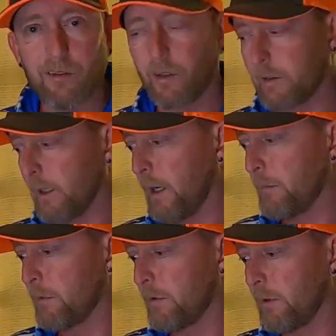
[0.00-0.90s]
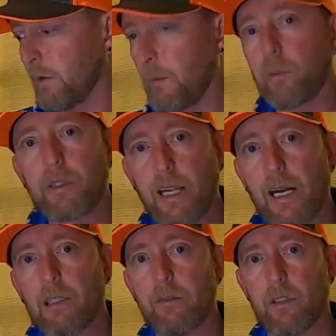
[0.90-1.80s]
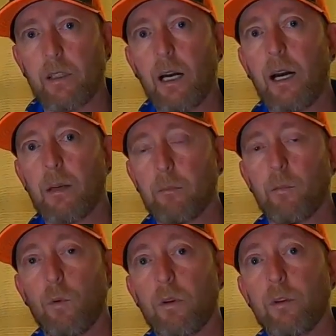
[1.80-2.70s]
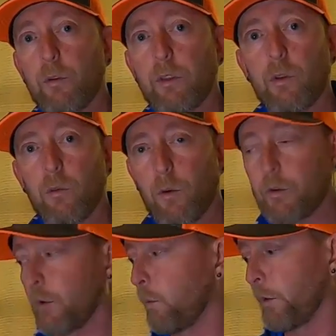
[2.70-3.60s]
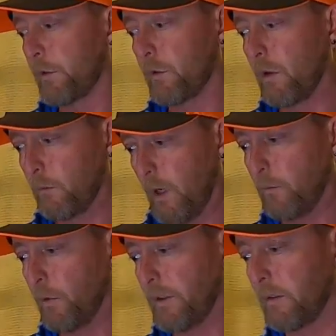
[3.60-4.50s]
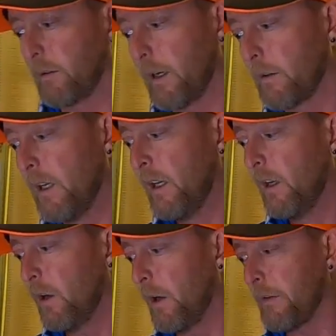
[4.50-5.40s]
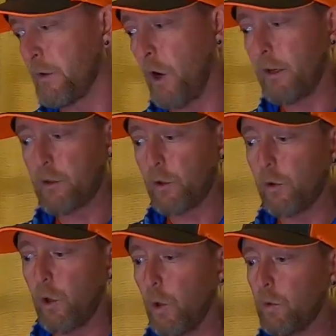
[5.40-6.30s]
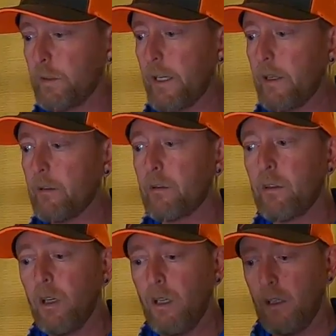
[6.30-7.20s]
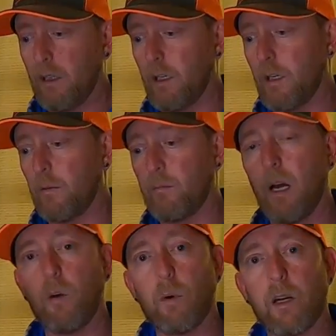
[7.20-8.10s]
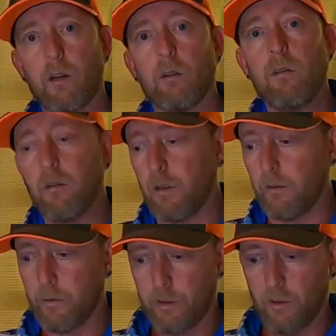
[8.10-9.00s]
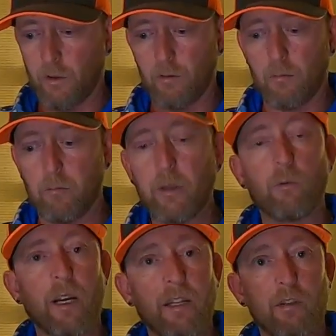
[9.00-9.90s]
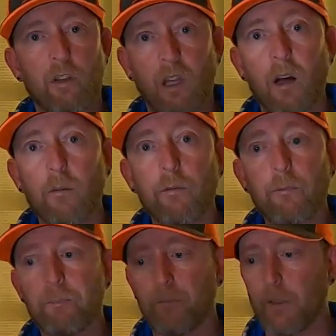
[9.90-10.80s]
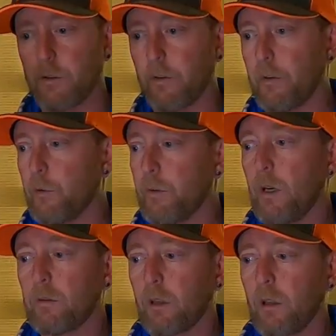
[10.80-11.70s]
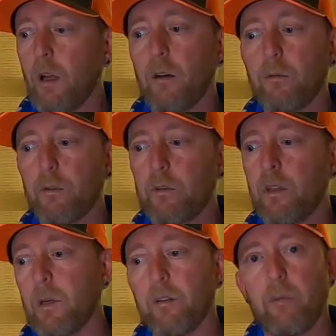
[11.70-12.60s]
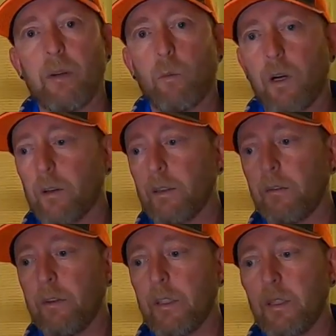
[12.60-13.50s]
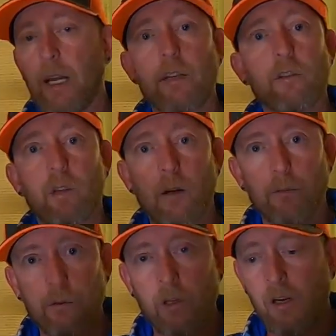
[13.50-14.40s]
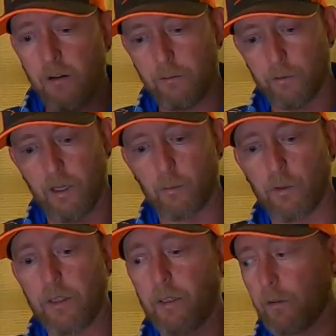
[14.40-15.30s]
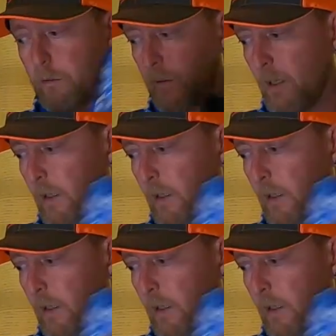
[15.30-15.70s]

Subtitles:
A lot of times, I'm pretty active as a guide. I'm the one usually doing most of the work, so I'm running around. On the not so cold days, I'll wear just a mid-range glove. These are the new Delta gloves. I've been wearing the Edge gloves for a number of years.